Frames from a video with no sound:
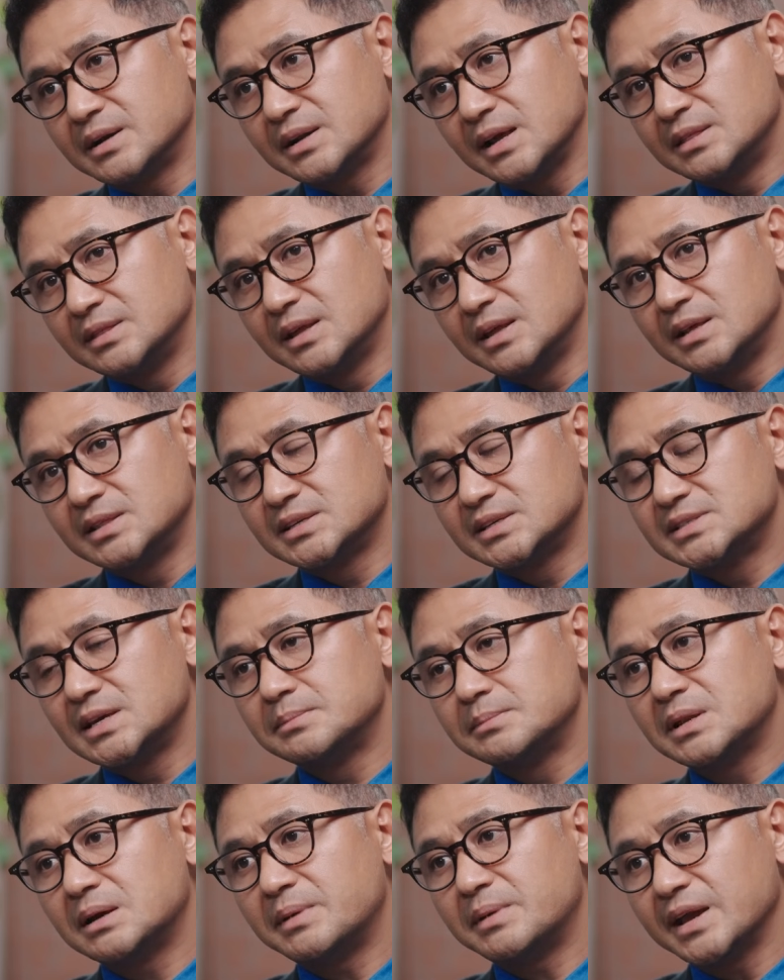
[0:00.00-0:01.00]
And then at the same
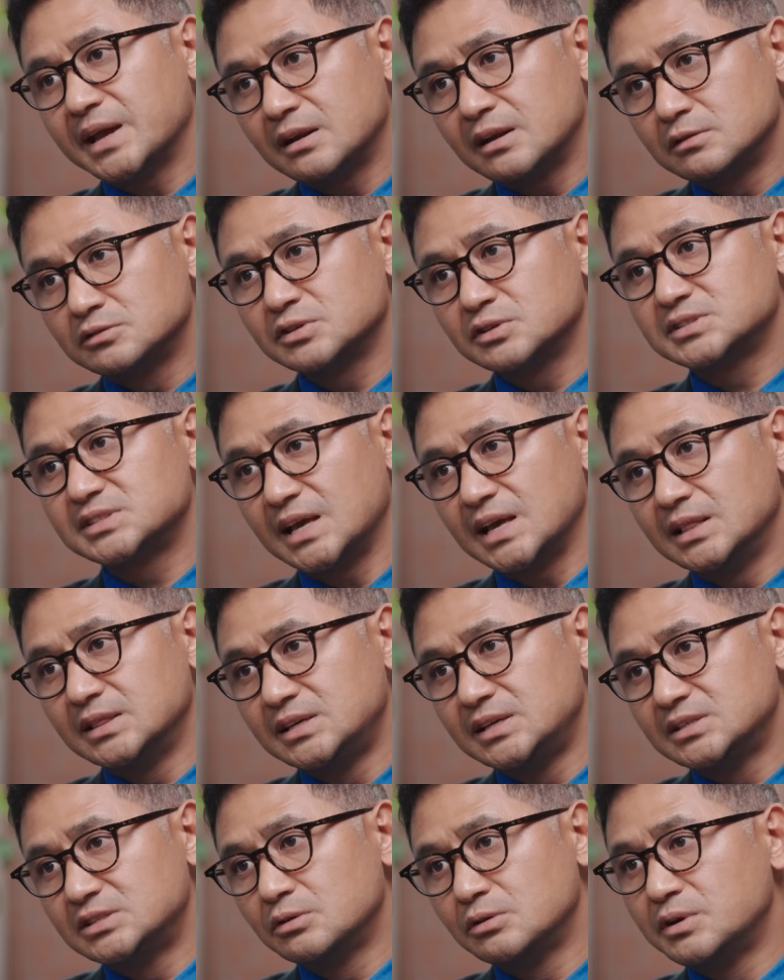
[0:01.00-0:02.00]
time, I can also sell
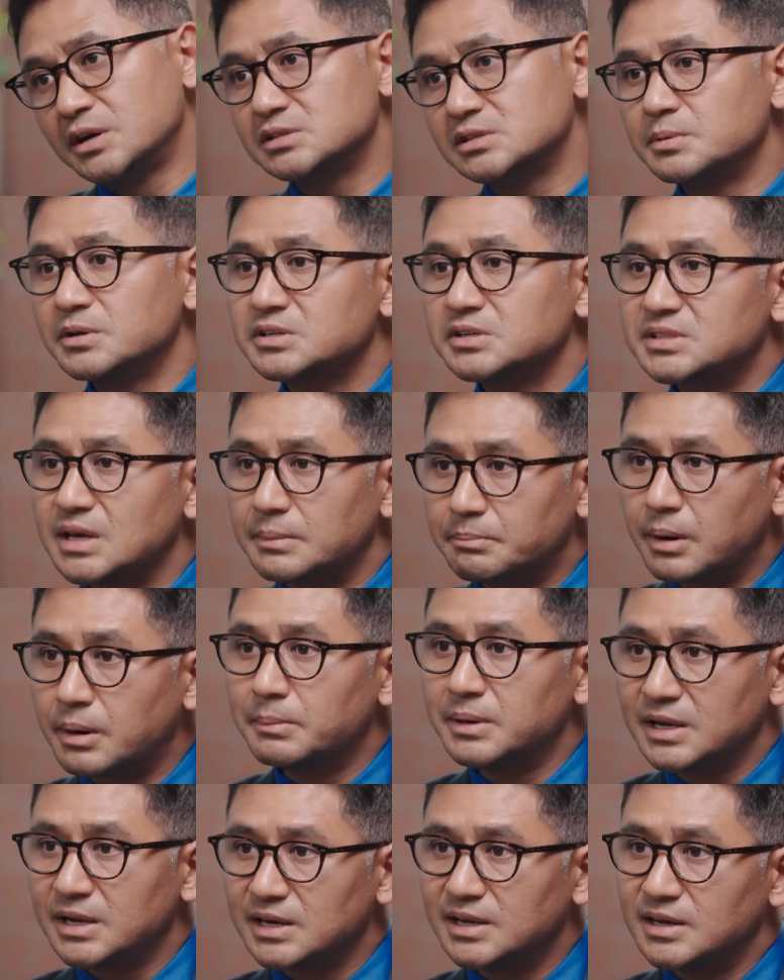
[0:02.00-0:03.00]
these units because they're
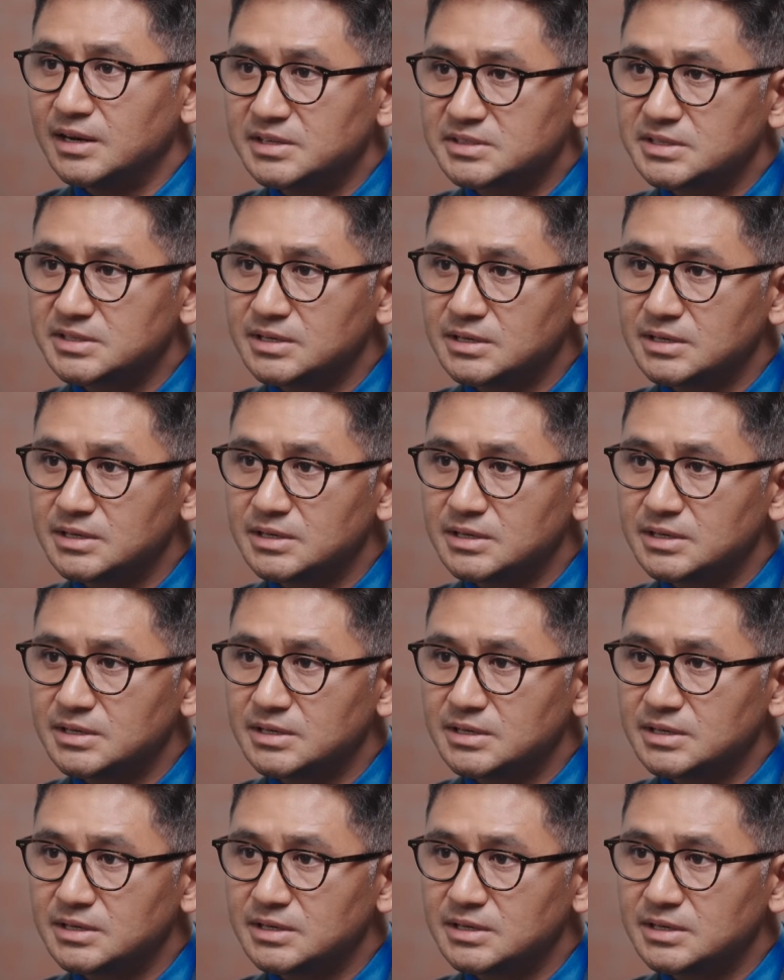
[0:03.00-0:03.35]
publicly listed.